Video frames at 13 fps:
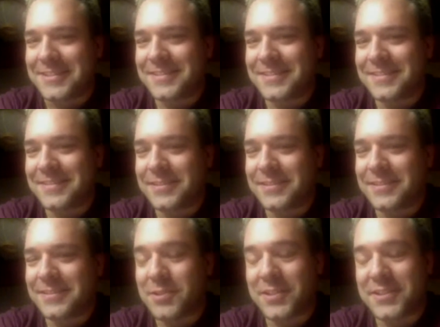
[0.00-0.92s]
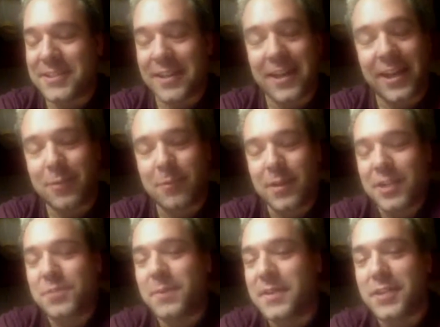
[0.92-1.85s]
Because I was going to say, I could
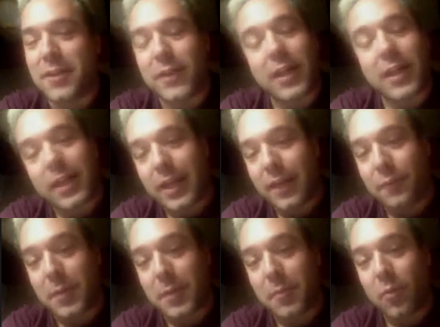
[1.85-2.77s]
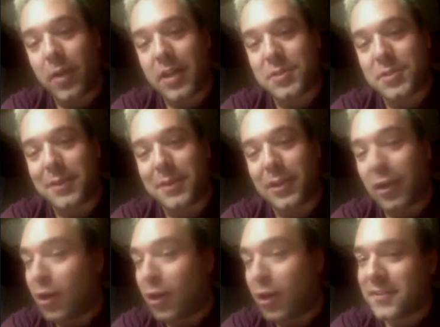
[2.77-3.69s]
watch myself and I could have people watching
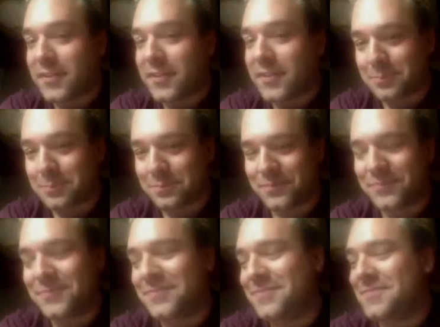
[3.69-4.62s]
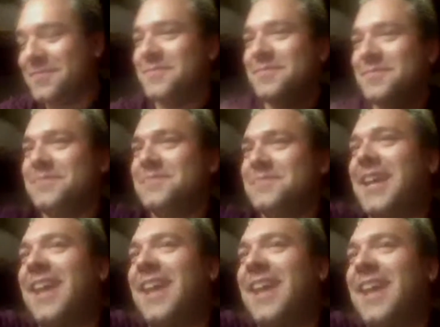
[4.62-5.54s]
me all the time. I